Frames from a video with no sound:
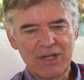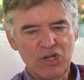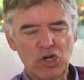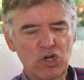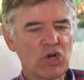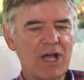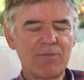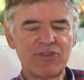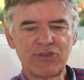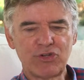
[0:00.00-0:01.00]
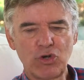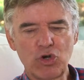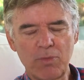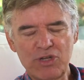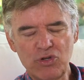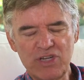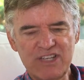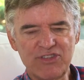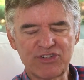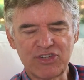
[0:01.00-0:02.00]
You can look up Mrs. Google, but you
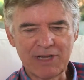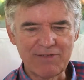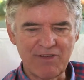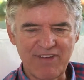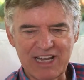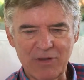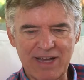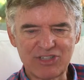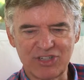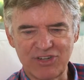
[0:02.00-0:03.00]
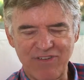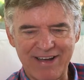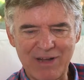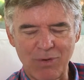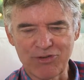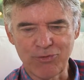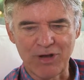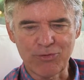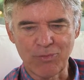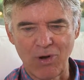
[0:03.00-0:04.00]
need the skill of evaluation to find out what's
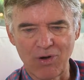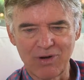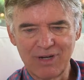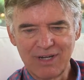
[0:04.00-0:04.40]
right or wrong.